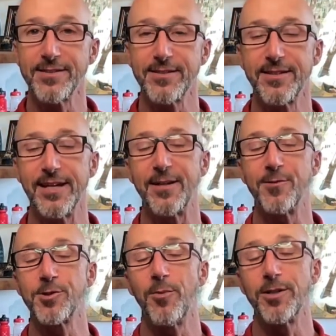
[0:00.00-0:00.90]
Thank you
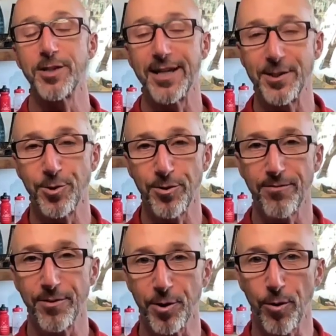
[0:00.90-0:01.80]
so much again, Julie,
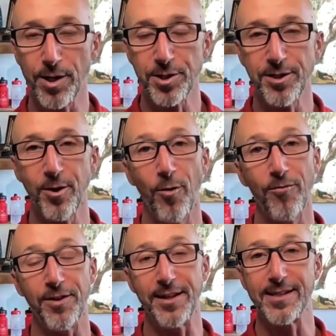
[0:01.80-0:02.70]
for the question.
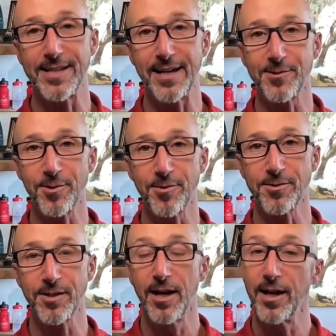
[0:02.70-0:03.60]
Hopefully this
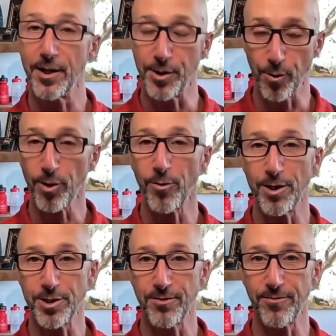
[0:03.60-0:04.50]
answers your question.